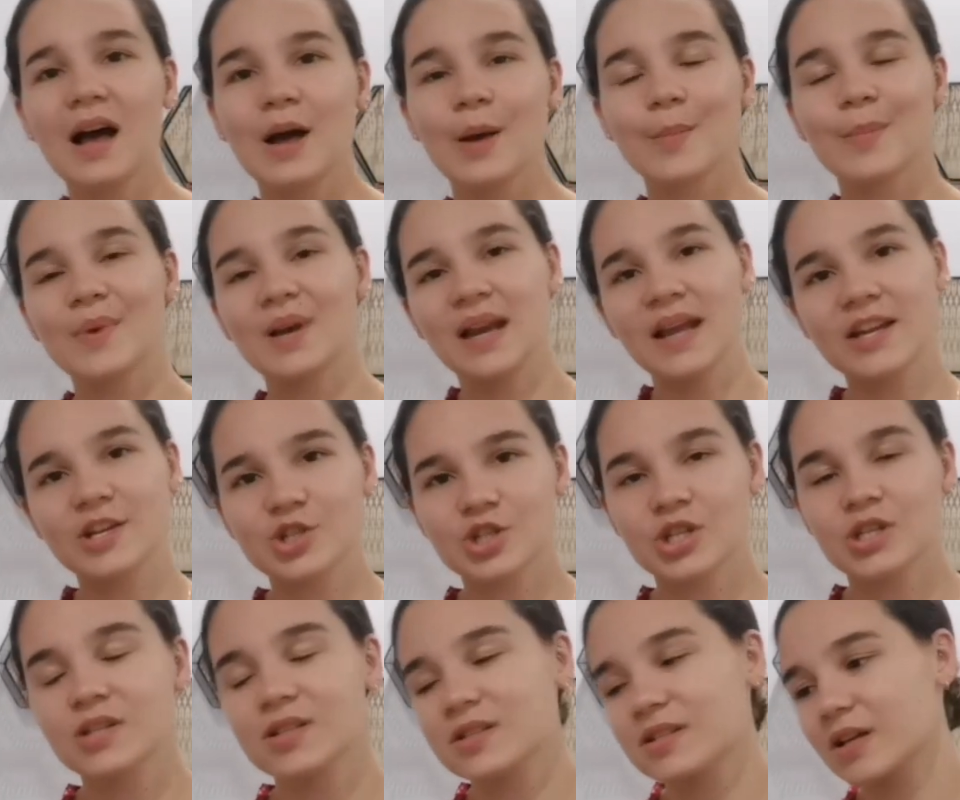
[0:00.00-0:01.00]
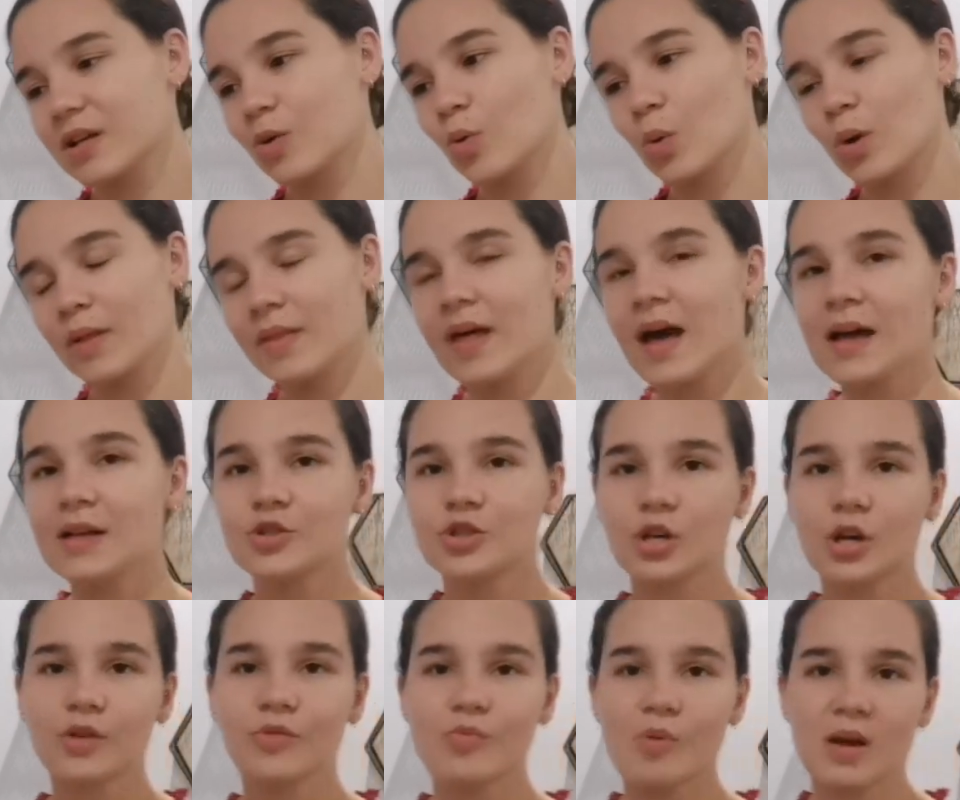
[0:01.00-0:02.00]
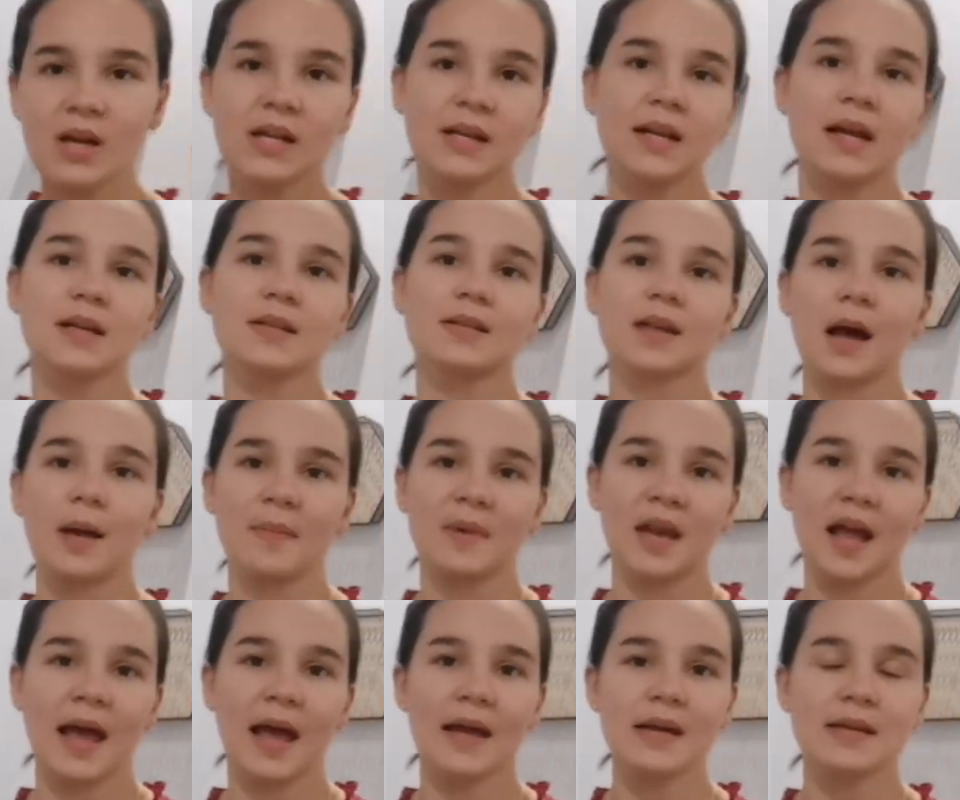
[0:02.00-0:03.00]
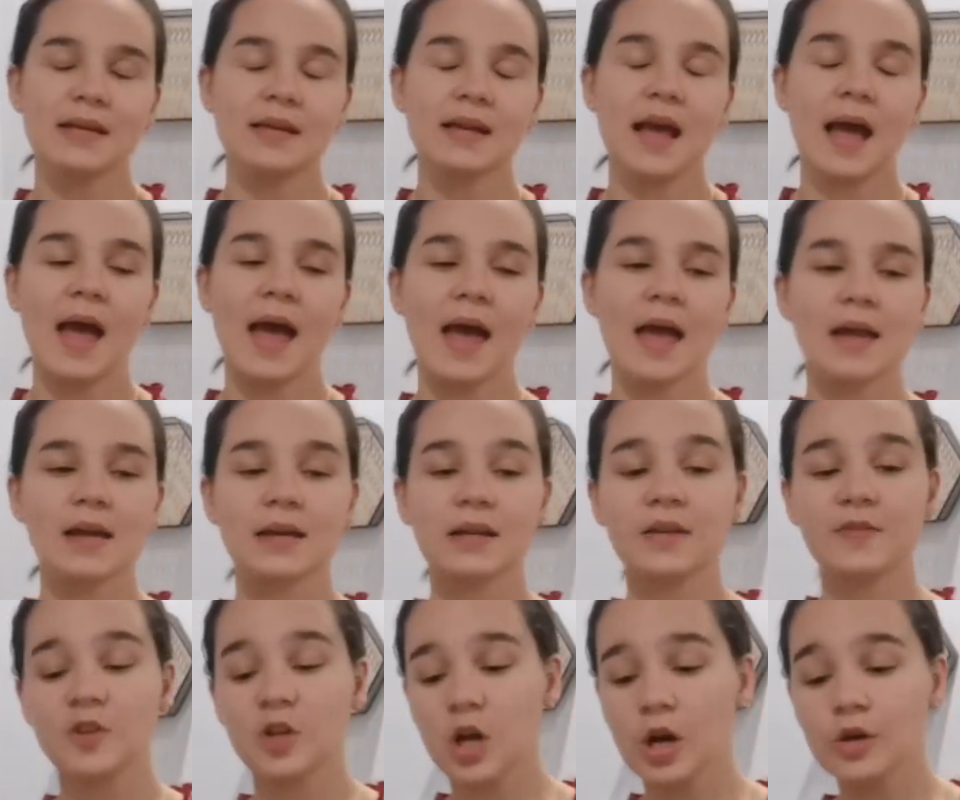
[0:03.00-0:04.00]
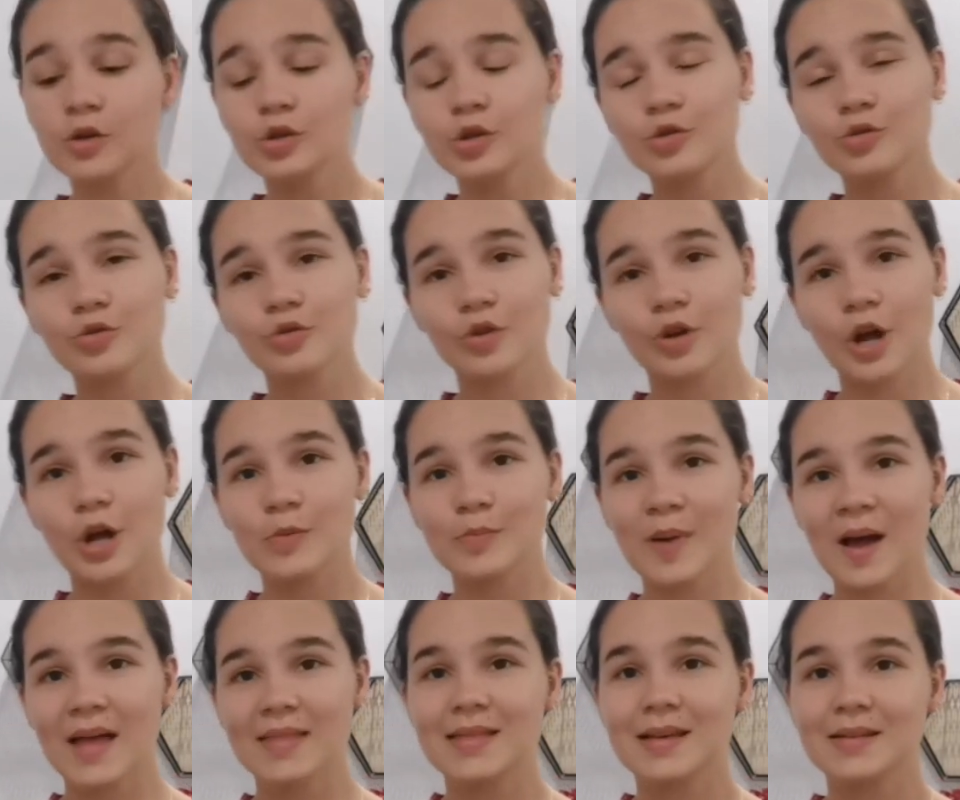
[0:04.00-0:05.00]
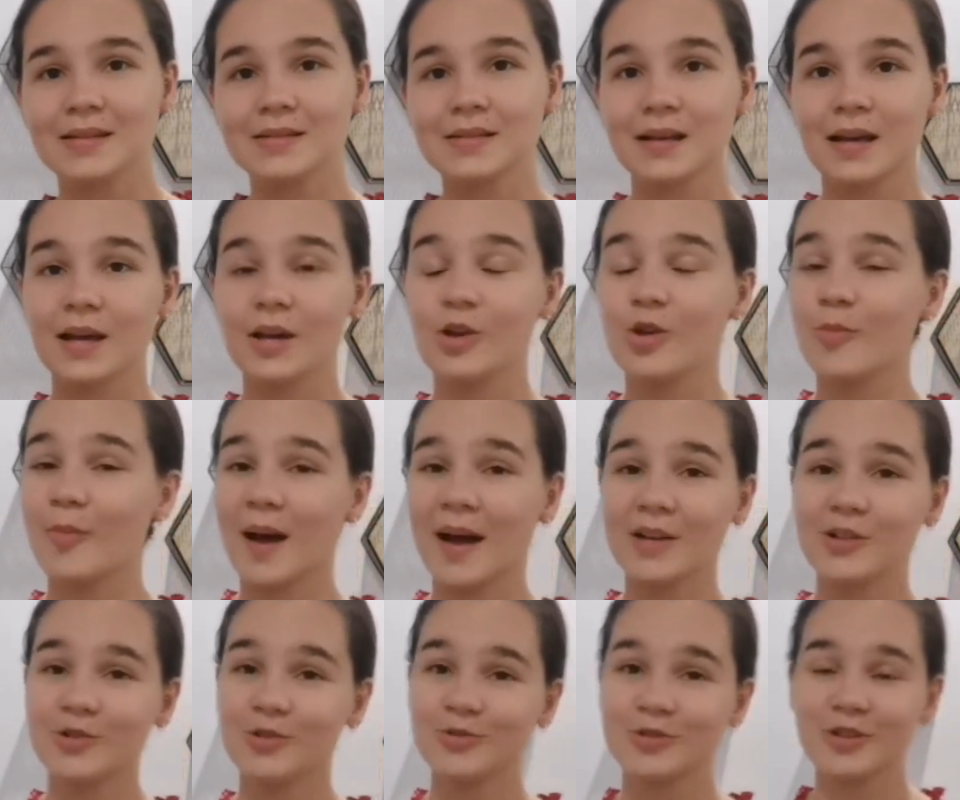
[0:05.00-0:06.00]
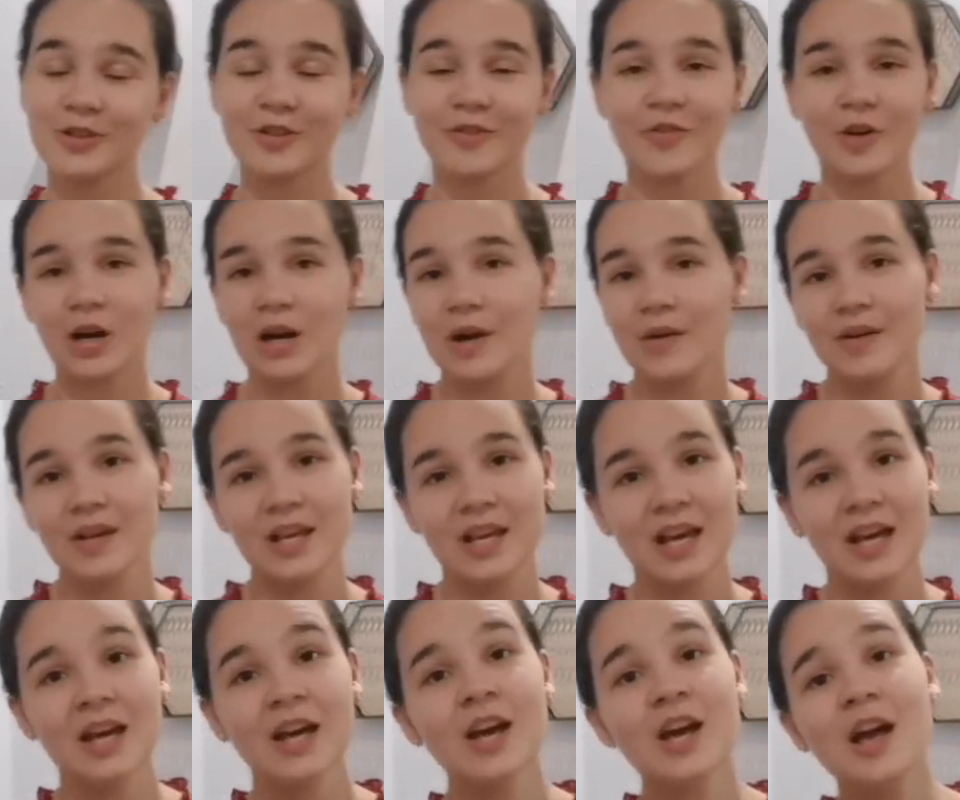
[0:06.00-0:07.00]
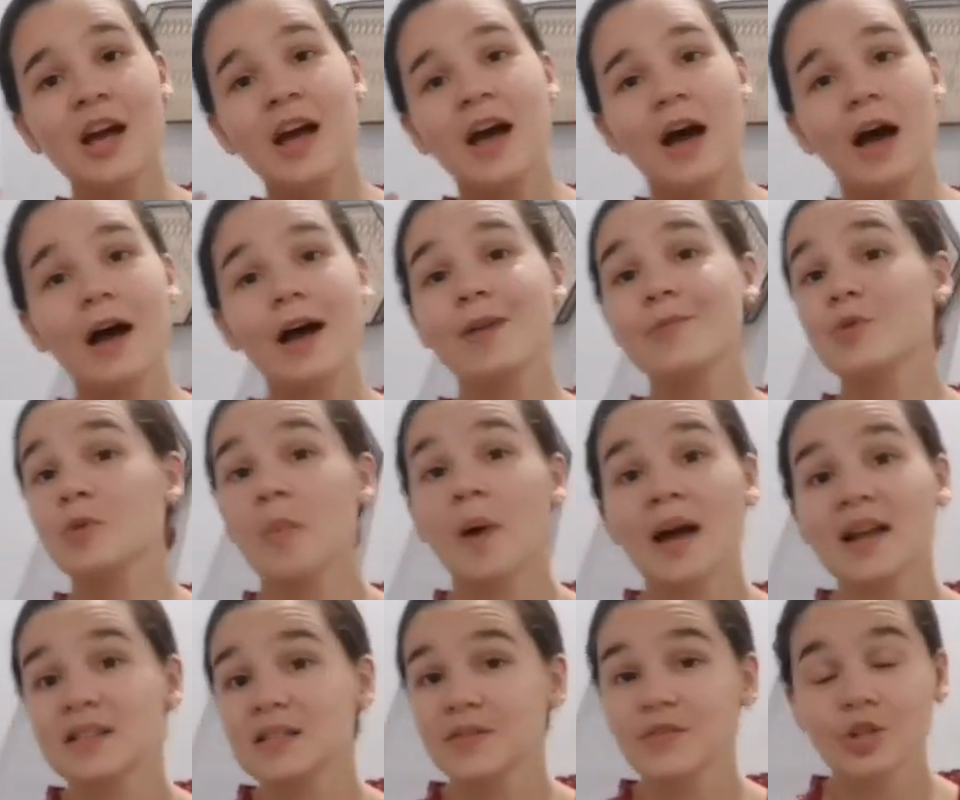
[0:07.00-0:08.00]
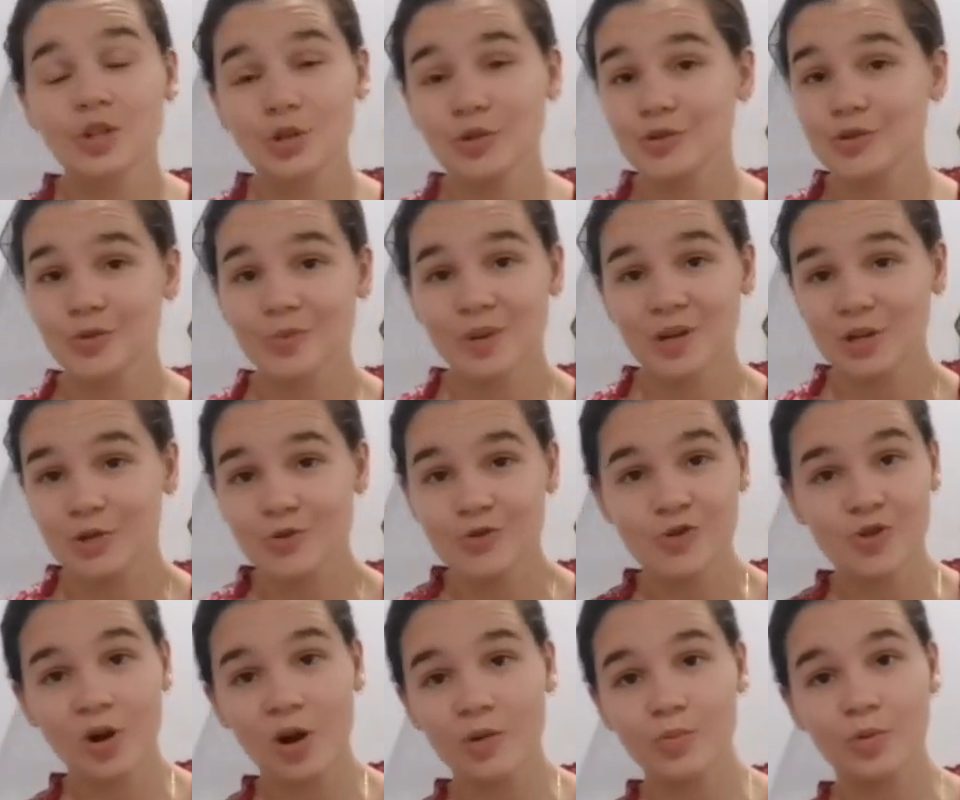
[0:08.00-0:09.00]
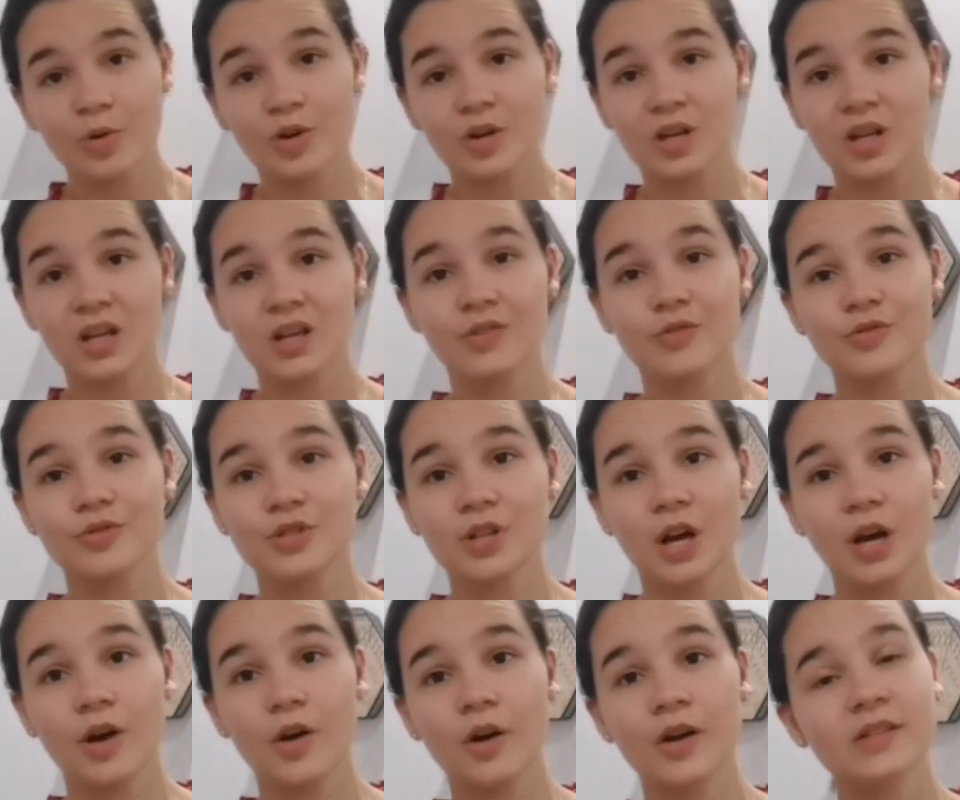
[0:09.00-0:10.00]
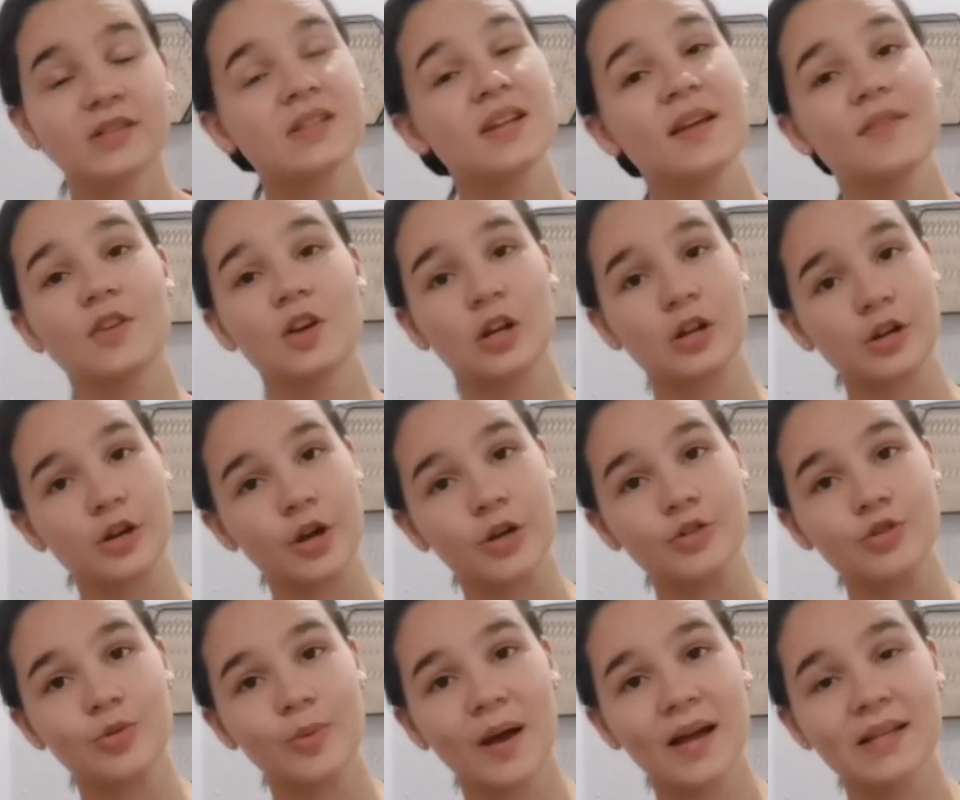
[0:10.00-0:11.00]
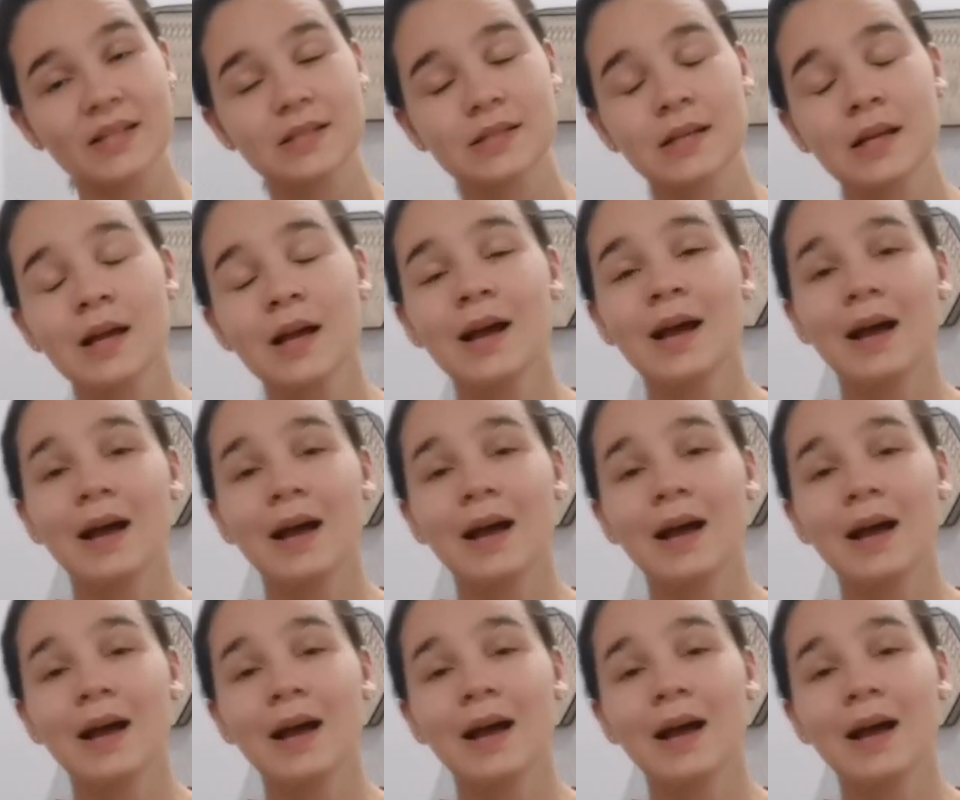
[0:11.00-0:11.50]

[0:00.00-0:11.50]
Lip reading: and all of that. So it really does come in handy, and if you don't use your notepad this year, you might use it the following year. You might even use it when you start working, so it's never going to go to waste.